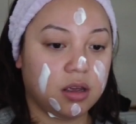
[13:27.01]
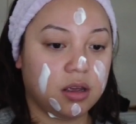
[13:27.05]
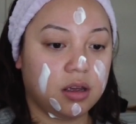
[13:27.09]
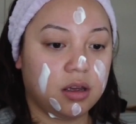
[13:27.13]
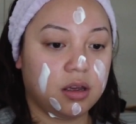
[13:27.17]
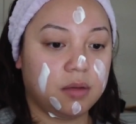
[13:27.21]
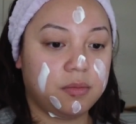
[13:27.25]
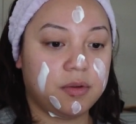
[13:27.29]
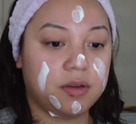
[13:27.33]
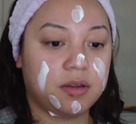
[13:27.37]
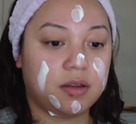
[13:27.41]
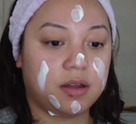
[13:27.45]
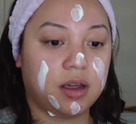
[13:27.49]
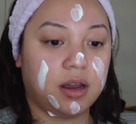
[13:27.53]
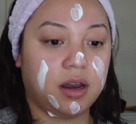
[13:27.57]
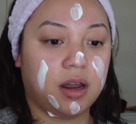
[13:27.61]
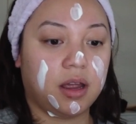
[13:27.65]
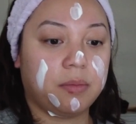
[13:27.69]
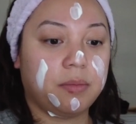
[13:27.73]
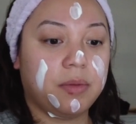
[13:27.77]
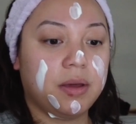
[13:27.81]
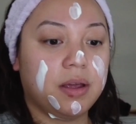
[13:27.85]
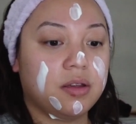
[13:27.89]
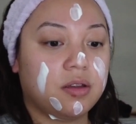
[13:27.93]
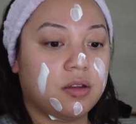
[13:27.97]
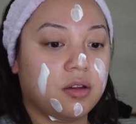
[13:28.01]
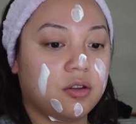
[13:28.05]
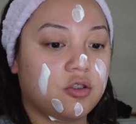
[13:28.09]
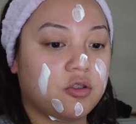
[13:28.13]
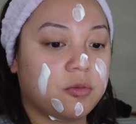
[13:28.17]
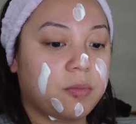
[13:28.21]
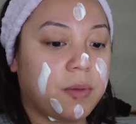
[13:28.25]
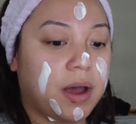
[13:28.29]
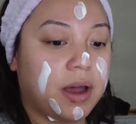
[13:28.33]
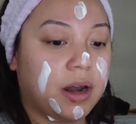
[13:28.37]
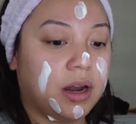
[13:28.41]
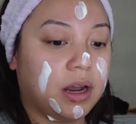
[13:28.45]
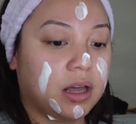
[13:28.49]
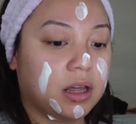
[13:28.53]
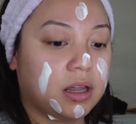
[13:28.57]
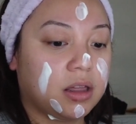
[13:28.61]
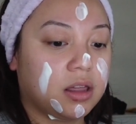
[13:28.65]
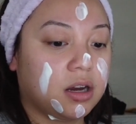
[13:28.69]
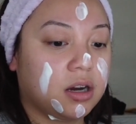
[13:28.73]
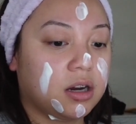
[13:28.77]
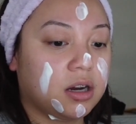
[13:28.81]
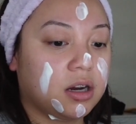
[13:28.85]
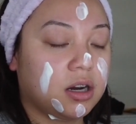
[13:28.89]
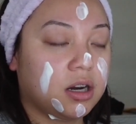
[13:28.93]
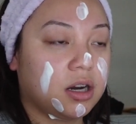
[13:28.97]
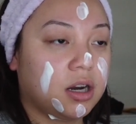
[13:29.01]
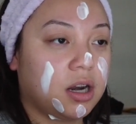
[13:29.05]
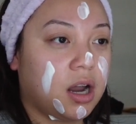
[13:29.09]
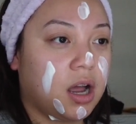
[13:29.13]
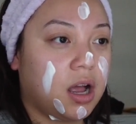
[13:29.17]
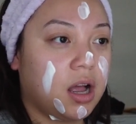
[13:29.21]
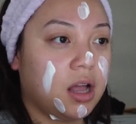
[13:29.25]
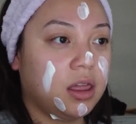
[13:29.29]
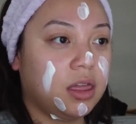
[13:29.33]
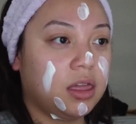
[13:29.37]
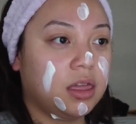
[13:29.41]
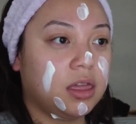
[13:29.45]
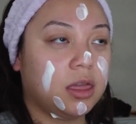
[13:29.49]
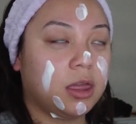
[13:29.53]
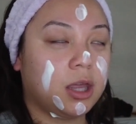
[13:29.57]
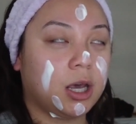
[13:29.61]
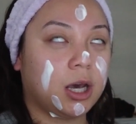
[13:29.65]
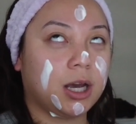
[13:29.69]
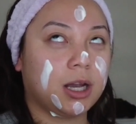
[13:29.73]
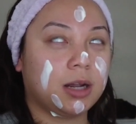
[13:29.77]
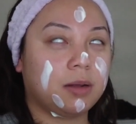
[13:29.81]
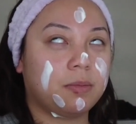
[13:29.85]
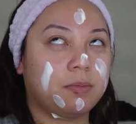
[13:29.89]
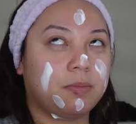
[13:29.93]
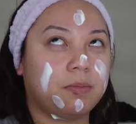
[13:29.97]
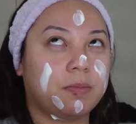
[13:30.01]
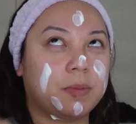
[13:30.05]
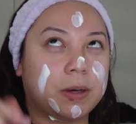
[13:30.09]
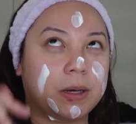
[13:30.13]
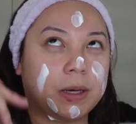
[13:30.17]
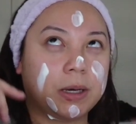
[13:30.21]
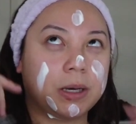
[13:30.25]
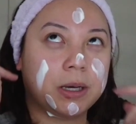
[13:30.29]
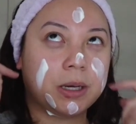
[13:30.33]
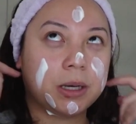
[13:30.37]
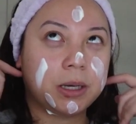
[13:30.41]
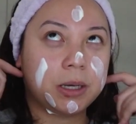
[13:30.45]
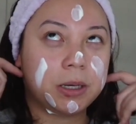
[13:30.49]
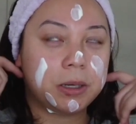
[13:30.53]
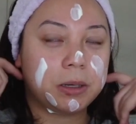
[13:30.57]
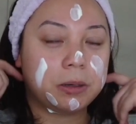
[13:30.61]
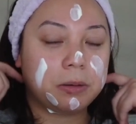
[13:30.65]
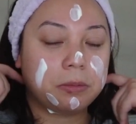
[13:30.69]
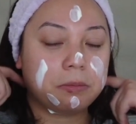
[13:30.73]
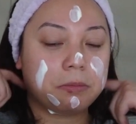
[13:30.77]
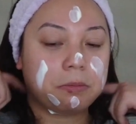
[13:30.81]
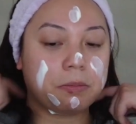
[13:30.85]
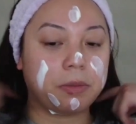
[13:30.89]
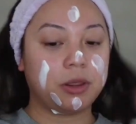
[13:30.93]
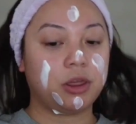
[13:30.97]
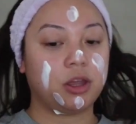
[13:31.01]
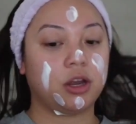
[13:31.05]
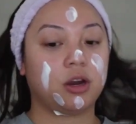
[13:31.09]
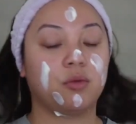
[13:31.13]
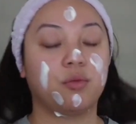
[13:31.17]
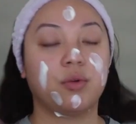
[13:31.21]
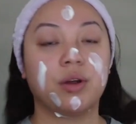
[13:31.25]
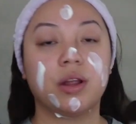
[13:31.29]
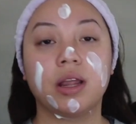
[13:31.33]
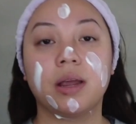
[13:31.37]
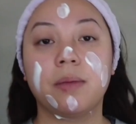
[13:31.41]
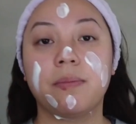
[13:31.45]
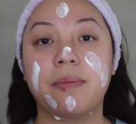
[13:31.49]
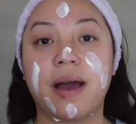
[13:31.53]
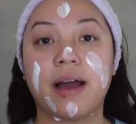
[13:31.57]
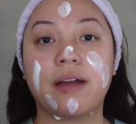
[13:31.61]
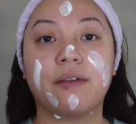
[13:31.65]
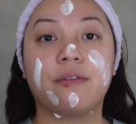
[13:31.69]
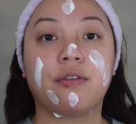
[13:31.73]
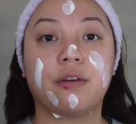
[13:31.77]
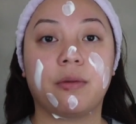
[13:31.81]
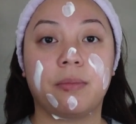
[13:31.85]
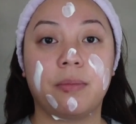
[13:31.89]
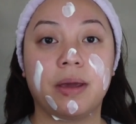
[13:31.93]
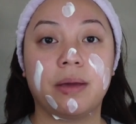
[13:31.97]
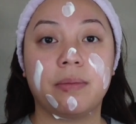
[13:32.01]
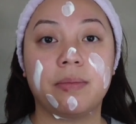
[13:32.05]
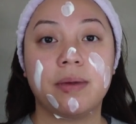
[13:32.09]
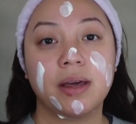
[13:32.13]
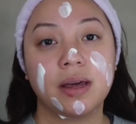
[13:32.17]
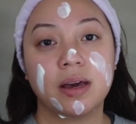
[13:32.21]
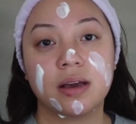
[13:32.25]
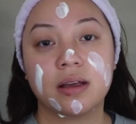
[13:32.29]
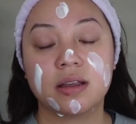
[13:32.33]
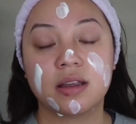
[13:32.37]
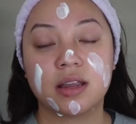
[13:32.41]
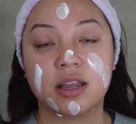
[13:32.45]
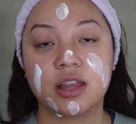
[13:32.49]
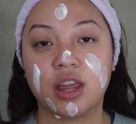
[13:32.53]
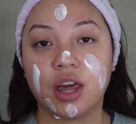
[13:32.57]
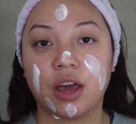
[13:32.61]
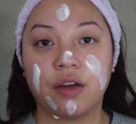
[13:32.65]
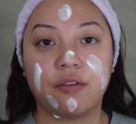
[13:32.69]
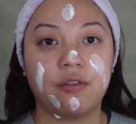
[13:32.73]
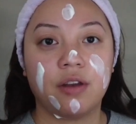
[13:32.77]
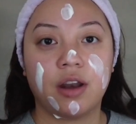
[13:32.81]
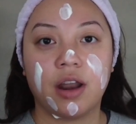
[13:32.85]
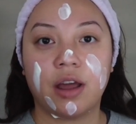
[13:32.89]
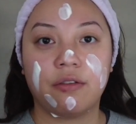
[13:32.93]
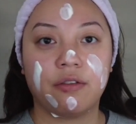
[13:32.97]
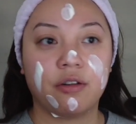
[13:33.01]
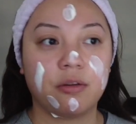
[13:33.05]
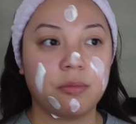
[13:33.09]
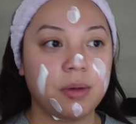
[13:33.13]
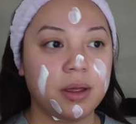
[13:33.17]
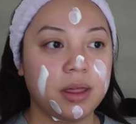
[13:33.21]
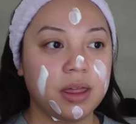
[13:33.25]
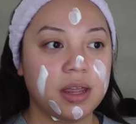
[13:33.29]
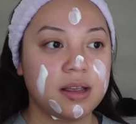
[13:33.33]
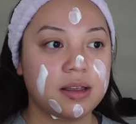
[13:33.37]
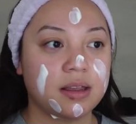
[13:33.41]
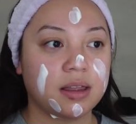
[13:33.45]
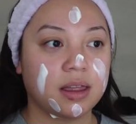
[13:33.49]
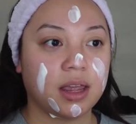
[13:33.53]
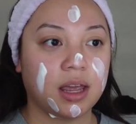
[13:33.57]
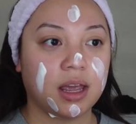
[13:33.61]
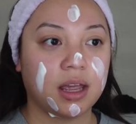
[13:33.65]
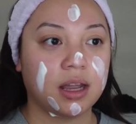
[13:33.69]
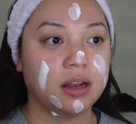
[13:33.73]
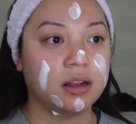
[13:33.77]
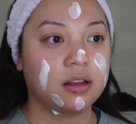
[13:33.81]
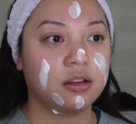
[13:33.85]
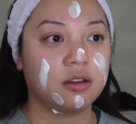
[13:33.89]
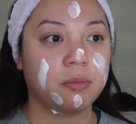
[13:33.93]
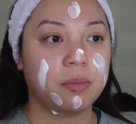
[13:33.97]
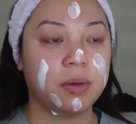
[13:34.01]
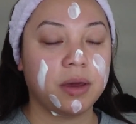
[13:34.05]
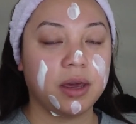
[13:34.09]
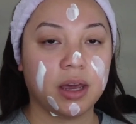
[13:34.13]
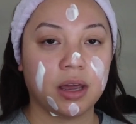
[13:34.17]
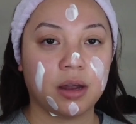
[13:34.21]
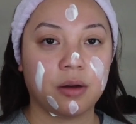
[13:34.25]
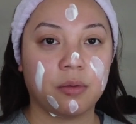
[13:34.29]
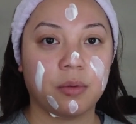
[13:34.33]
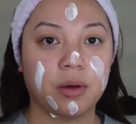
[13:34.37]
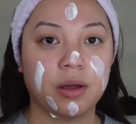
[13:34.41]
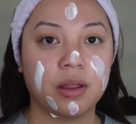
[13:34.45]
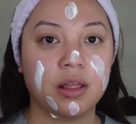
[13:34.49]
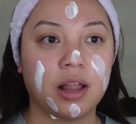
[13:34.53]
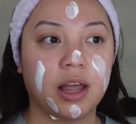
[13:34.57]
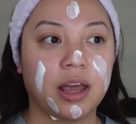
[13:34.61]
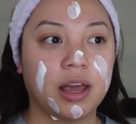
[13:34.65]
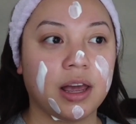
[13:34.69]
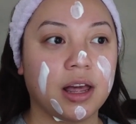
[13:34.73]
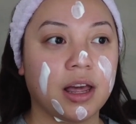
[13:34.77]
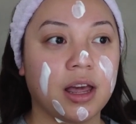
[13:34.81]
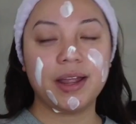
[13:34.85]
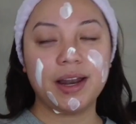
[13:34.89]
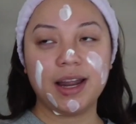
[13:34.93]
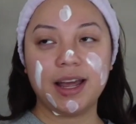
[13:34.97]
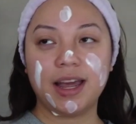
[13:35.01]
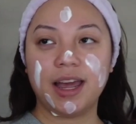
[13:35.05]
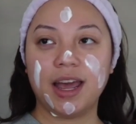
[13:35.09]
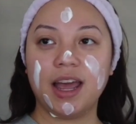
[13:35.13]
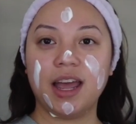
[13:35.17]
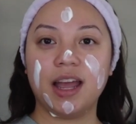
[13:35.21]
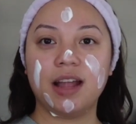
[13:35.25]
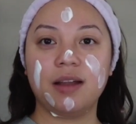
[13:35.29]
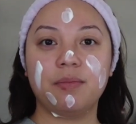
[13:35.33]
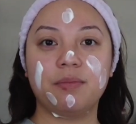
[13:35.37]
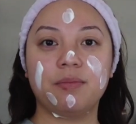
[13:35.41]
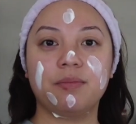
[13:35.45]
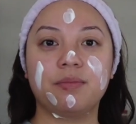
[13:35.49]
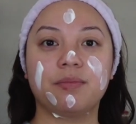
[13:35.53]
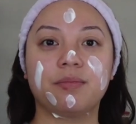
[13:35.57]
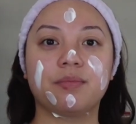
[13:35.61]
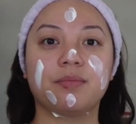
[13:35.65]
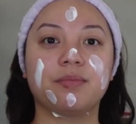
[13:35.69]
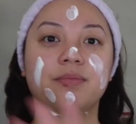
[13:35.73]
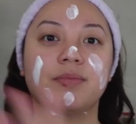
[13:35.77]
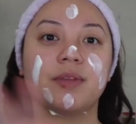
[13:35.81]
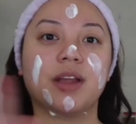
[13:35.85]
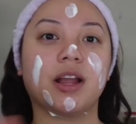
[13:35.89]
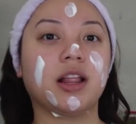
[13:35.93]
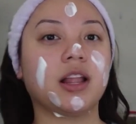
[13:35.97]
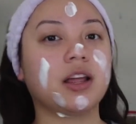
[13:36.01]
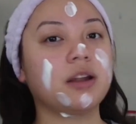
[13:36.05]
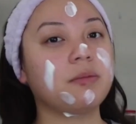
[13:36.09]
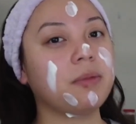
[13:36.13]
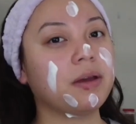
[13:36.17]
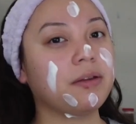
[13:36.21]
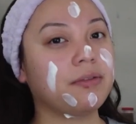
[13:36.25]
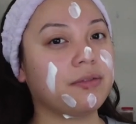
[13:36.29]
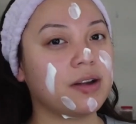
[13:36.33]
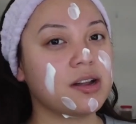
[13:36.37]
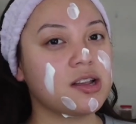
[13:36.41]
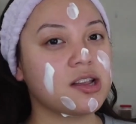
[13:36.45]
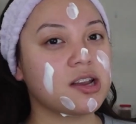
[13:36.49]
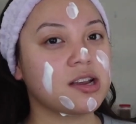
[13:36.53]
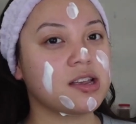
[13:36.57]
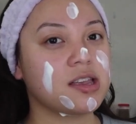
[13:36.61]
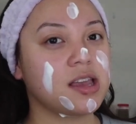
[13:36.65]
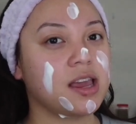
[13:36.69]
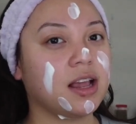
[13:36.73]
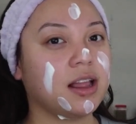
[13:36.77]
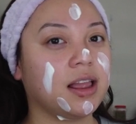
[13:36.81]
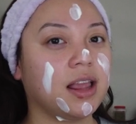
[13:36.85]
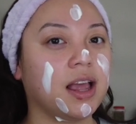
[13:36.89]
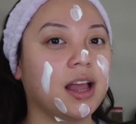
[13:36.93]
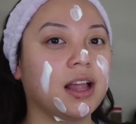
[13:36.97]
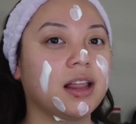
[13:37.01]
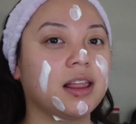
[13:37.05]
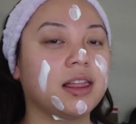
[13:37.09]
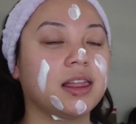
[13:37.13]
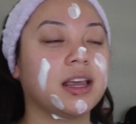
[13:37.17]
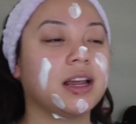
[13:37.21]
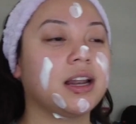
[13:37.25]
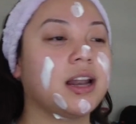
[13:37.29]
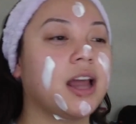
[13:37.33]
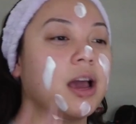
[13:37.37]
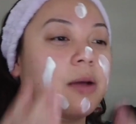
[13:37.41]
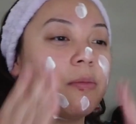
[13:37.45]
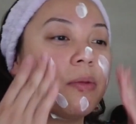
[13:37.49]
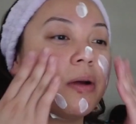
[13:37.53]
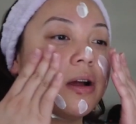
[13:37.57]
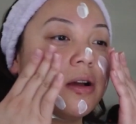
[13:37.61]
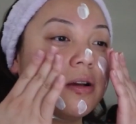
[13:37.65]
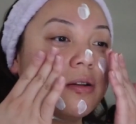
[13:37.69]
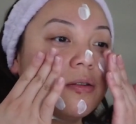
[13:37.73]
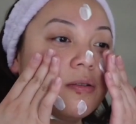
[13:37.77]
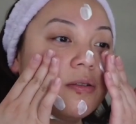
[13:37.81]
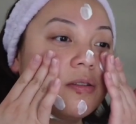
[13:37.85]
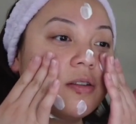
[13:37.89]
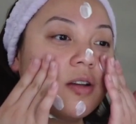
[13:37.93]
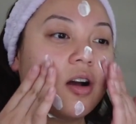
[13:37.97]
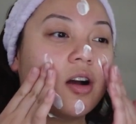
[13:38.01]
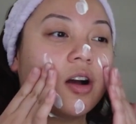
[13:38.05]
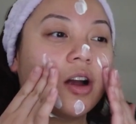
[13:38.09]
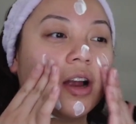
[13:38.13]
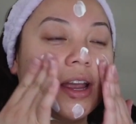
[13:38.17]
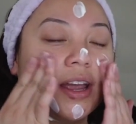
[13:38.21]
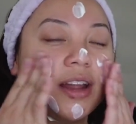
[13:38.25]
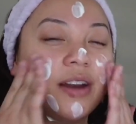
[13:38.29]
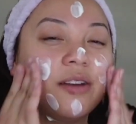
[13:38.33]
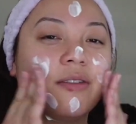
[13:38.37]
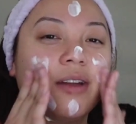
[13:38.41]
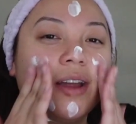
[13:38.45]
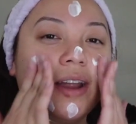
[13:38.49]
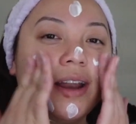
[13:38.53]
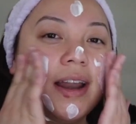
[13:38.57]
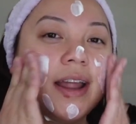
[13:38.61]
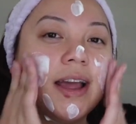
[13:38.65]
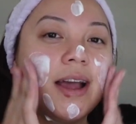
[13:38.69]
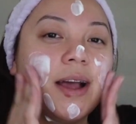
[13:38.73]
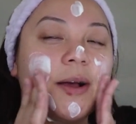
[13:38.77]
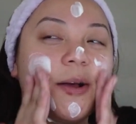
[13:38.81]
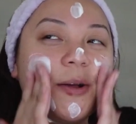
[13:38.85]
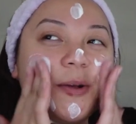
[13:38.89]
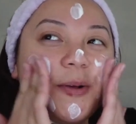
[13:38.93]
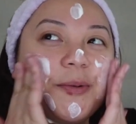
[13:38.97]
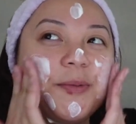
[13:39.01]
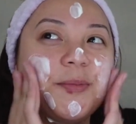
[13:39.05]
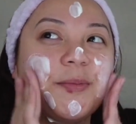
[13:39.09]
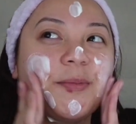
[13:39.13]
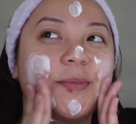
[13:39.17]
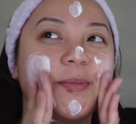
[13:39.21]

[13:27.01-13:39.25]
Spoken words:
I'm just kidding. I'm being so dramatic. They're not that bad, but they're really bad for me because they've never been this thin to begin with. Like, then again, a lot of my friends are saying that thin eyebrows are in right now.